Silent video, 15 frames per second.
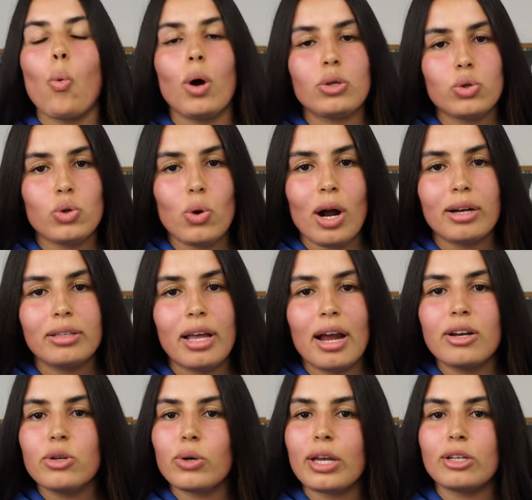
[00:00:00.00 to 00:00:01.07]
Once you are
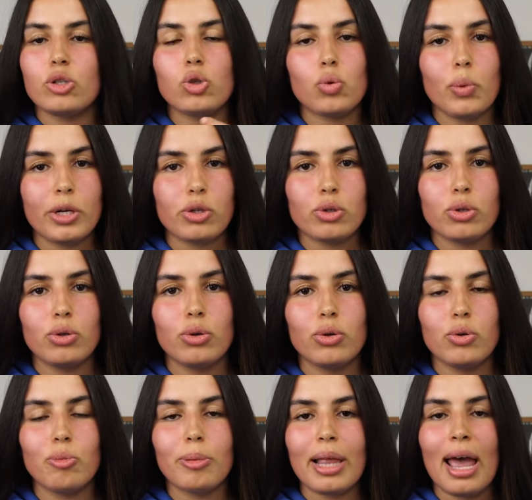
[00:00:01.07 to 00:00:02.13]
there, you can switch to the
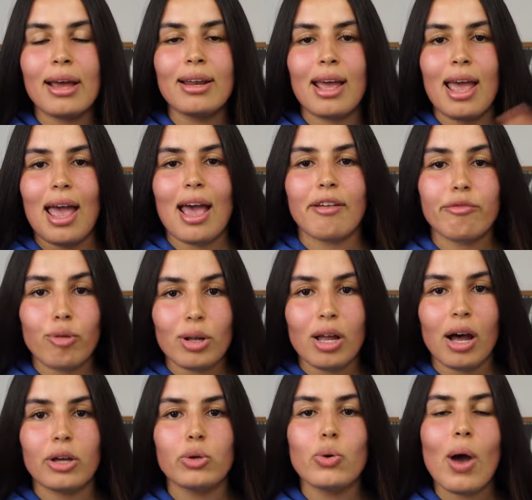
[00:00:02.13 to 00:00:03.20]
new plan and
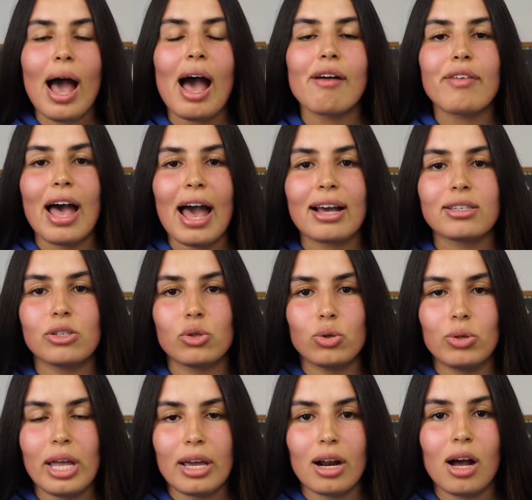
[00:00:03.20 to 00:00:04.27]
voila, you have access
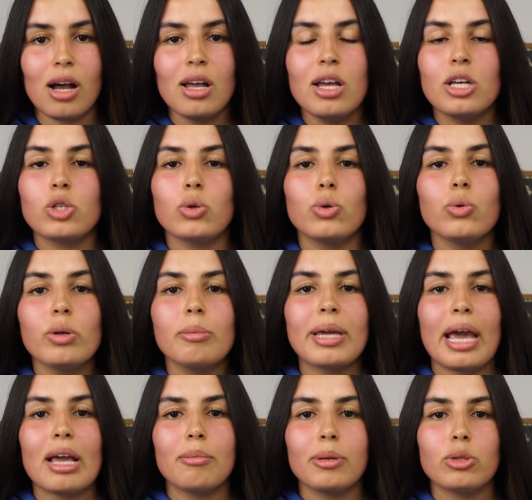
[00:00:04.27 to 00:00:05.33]
to data. So you will
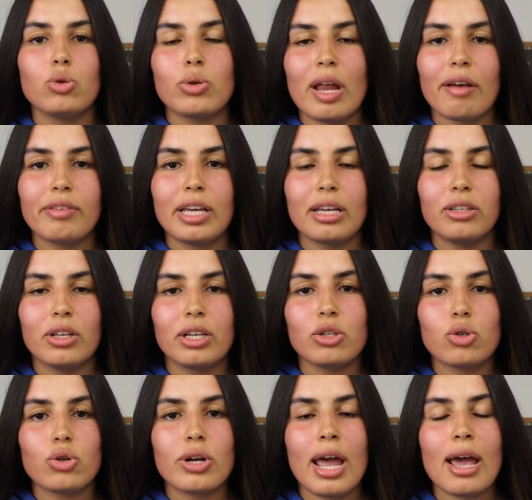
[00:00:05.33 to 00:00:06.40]
be able to navigate the
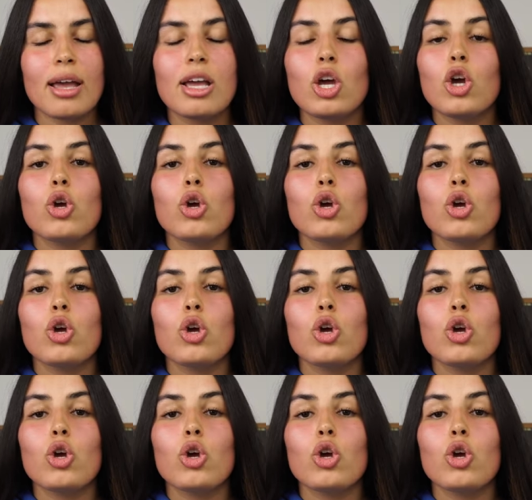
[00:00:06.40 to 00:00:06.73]
internet.